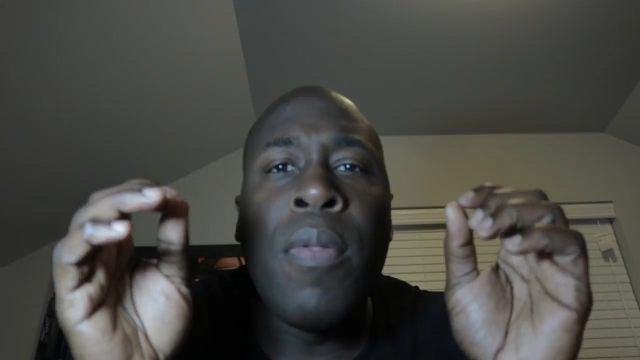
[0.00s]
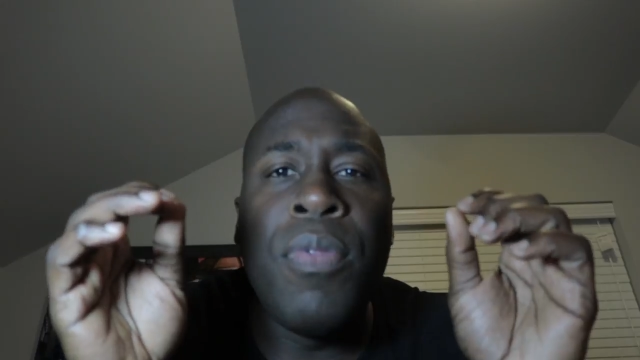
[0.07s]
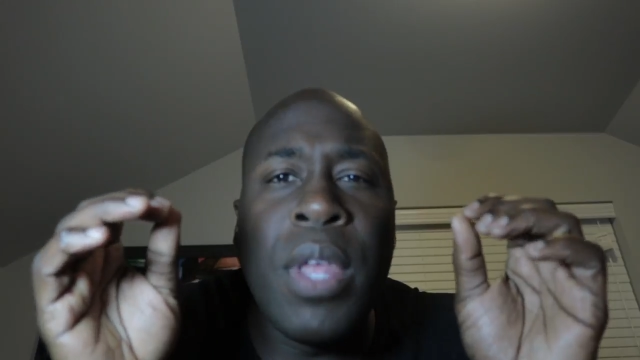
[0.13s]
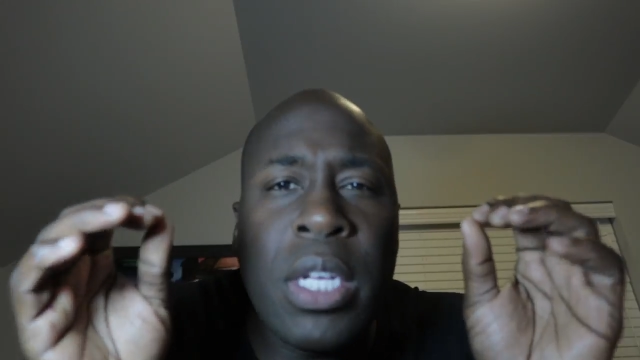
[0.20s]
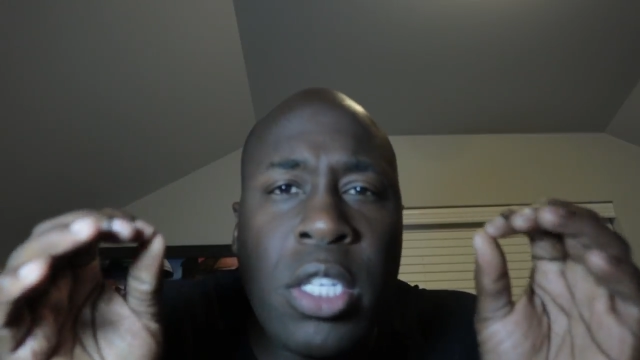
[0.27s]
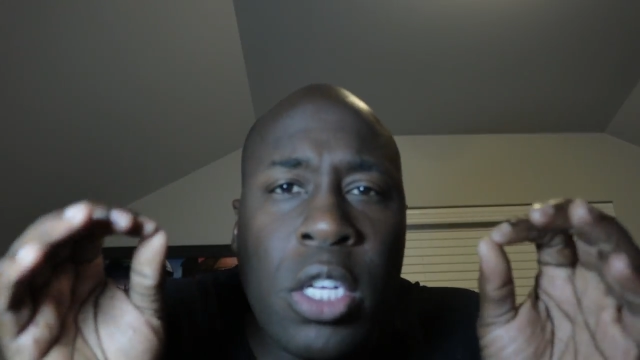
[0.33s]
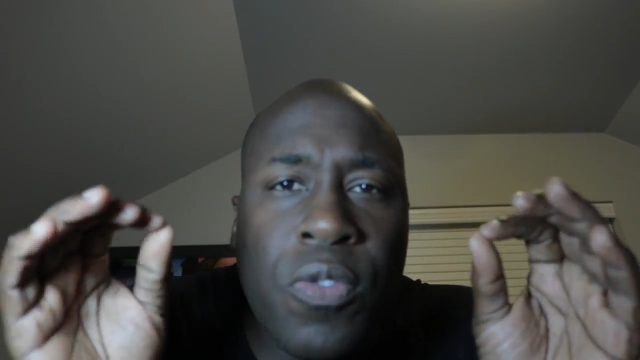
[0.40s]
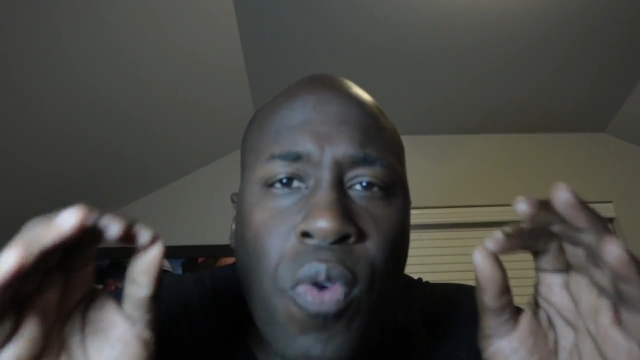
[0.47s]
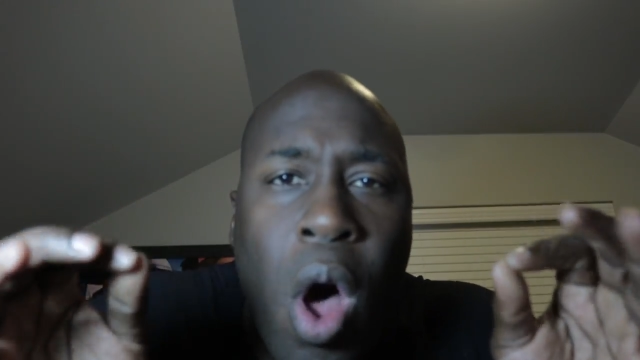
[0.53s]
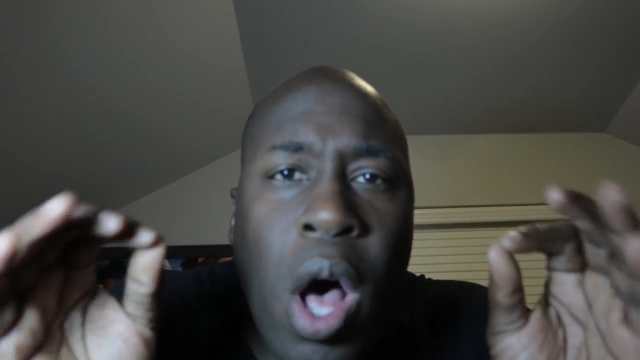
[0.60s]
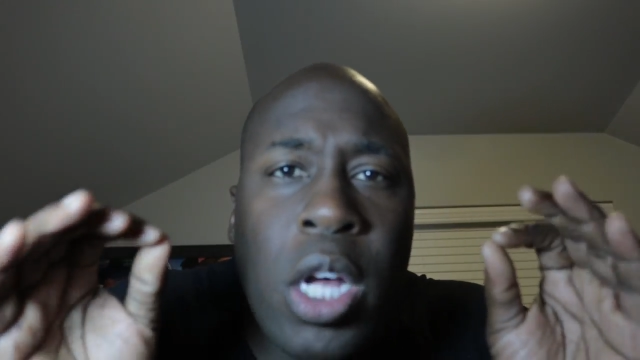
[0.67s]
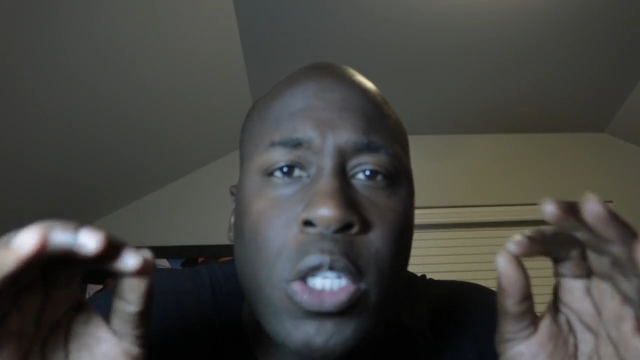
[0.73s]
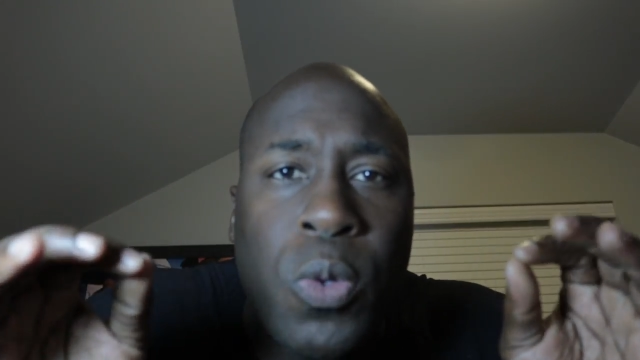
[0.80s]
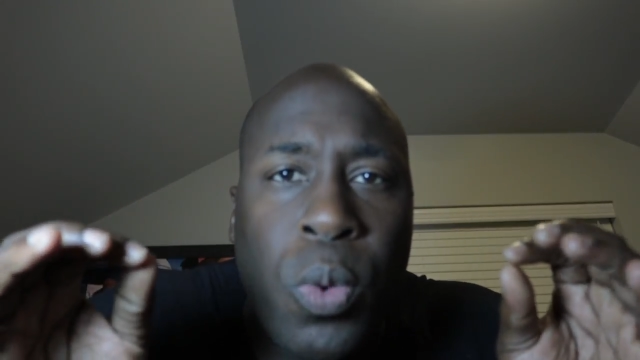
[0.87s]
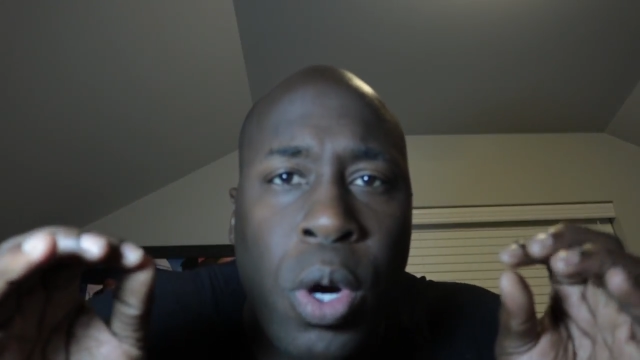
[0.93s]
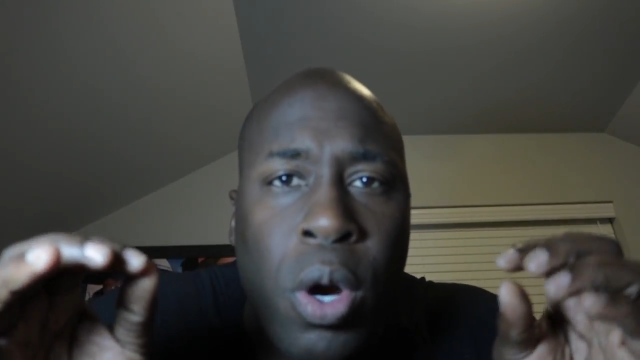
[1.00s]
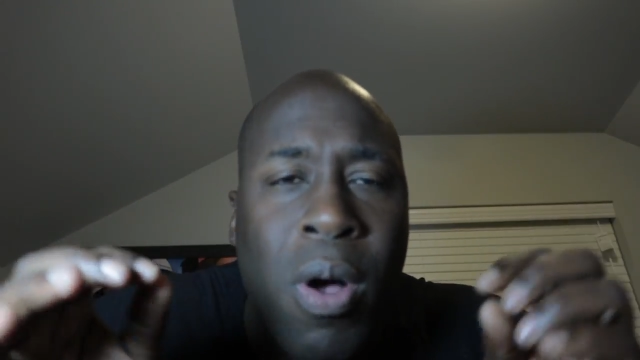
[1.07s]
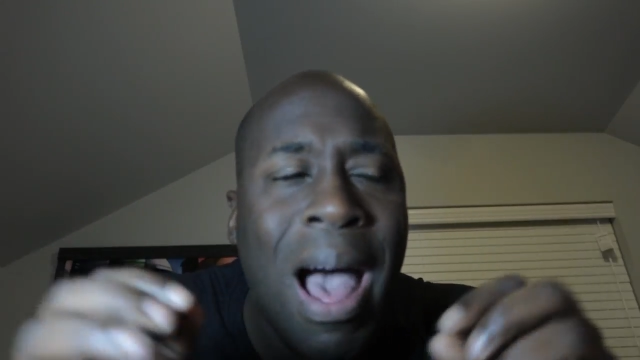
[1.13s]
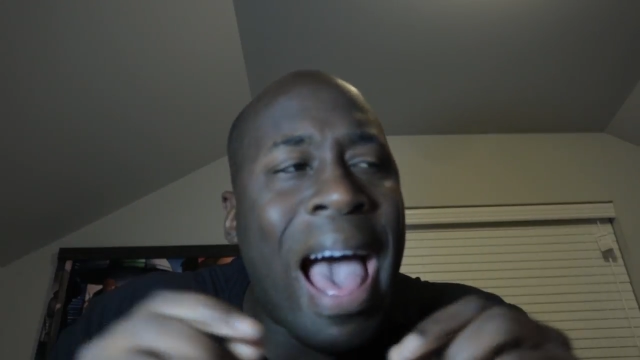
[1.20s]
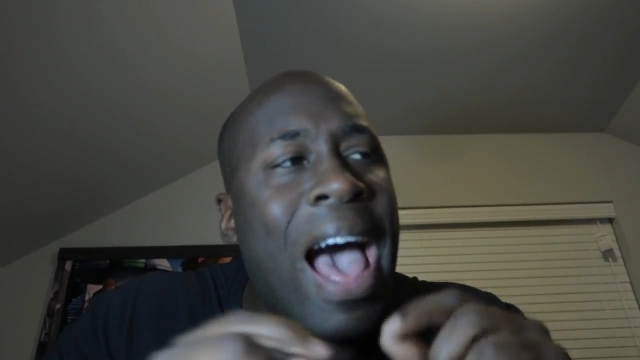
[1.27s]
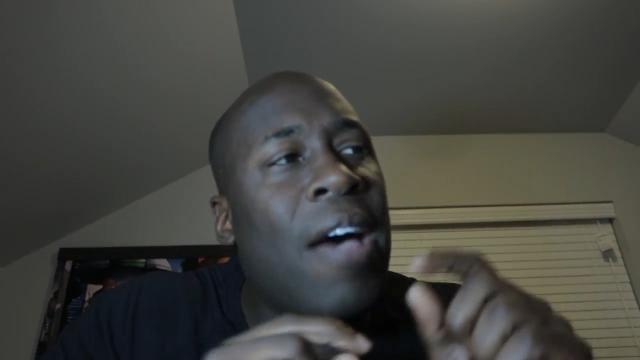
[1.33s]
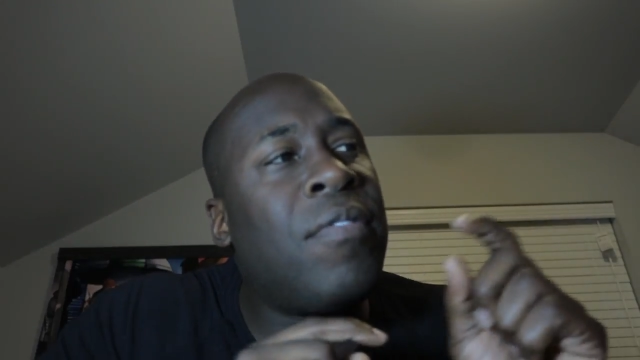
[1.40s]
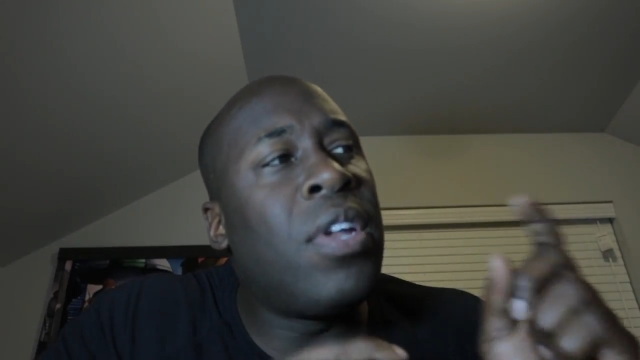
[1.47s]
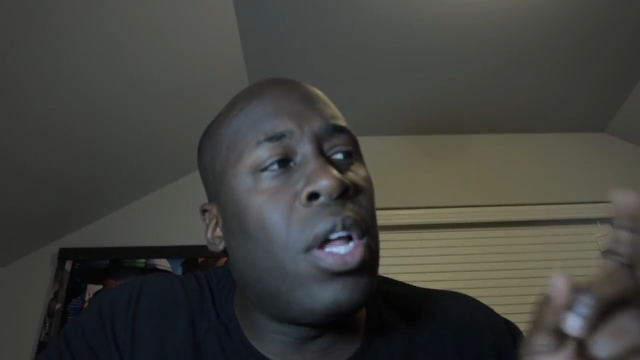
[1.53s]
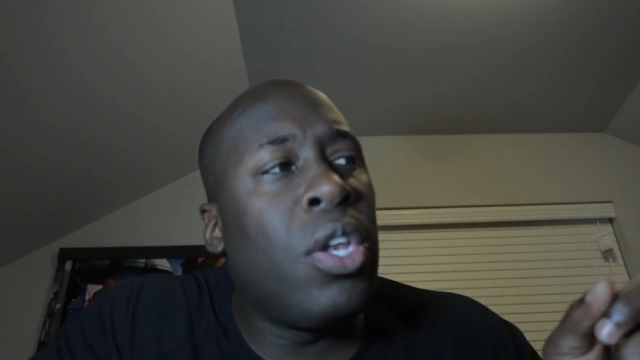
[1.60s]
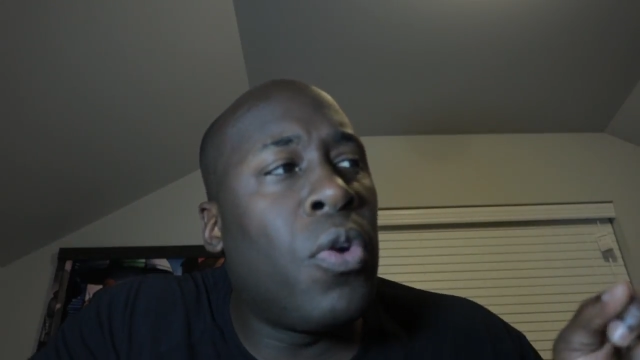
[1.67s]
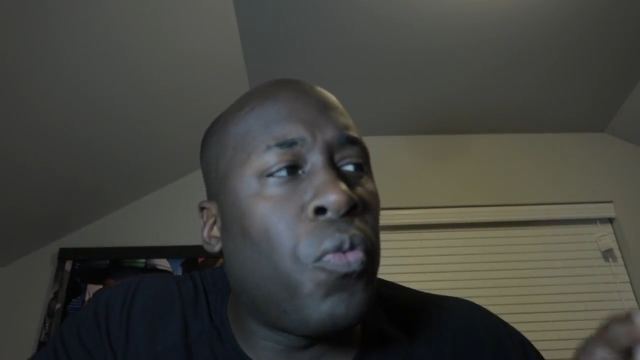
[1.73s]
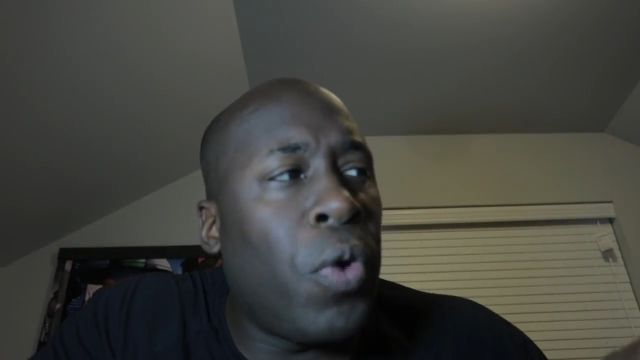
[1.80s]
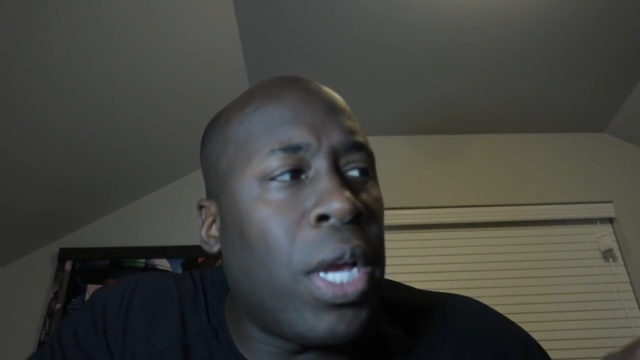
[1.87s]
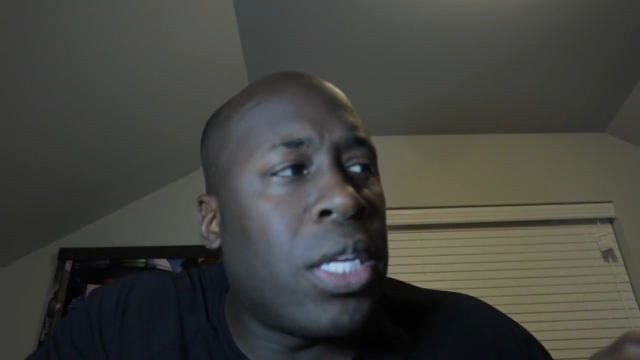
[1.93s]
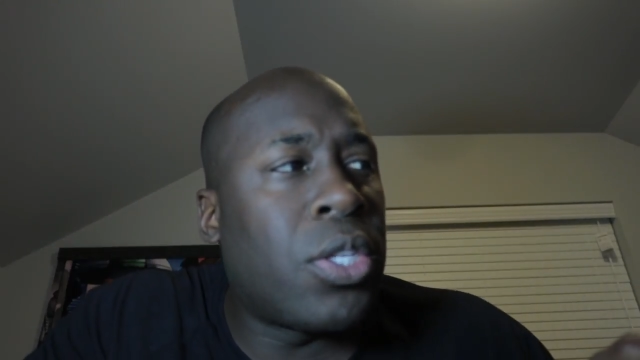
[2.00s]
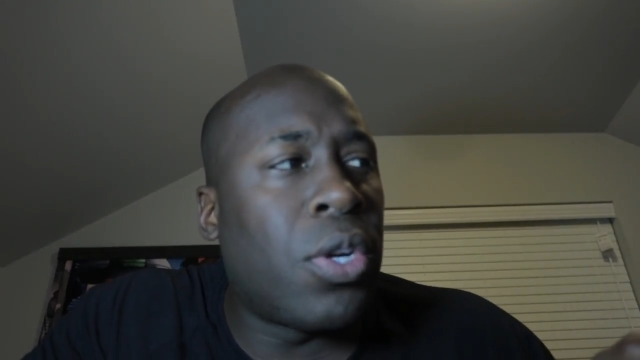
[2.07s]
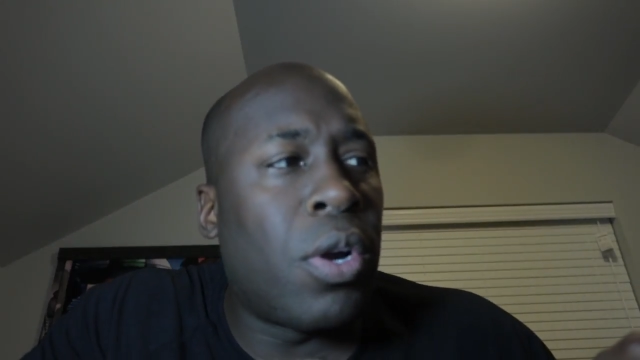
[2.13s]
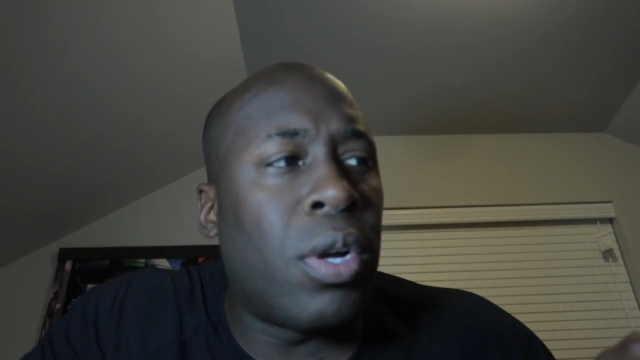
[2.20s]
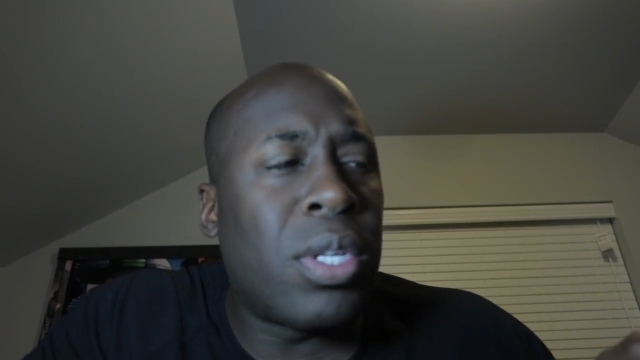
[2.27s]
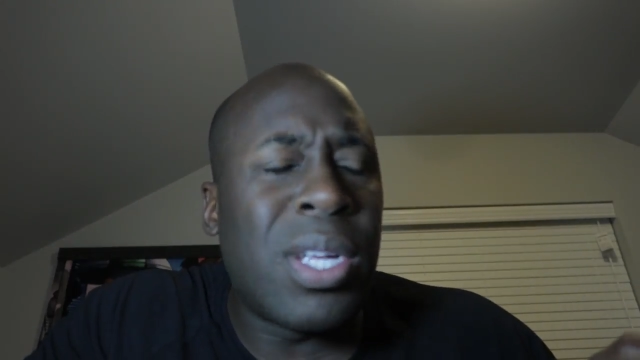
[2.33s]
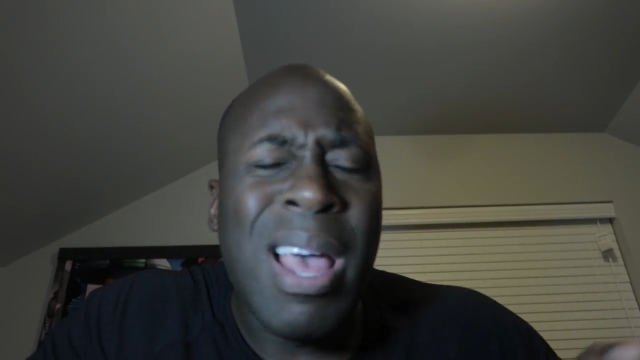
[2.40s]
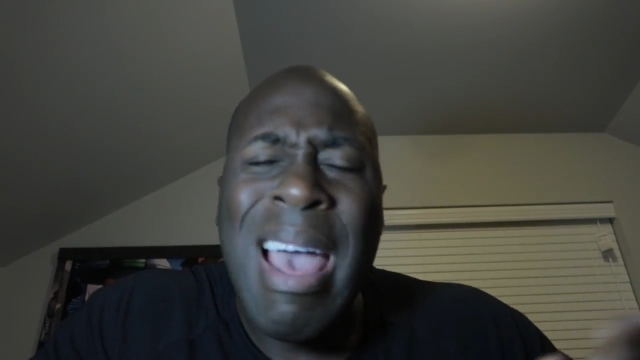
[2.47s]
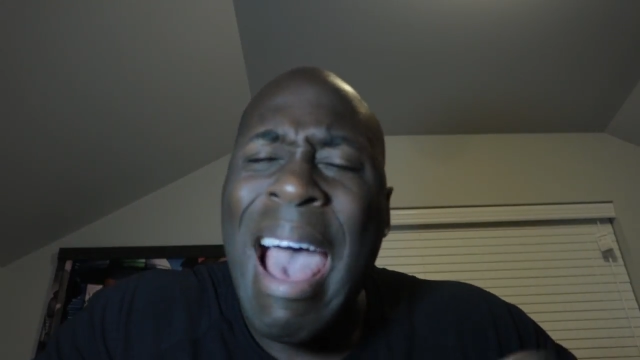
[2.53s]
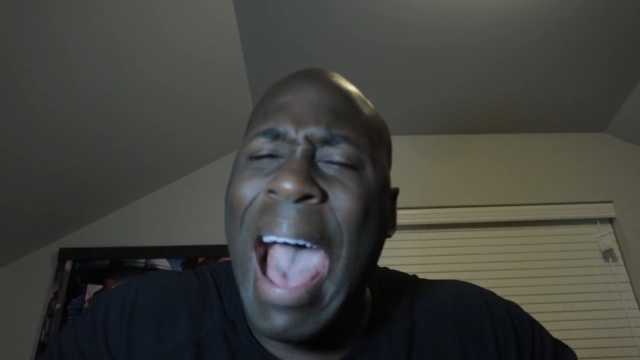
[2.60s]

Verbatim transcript: This is Ross World. I've done the research.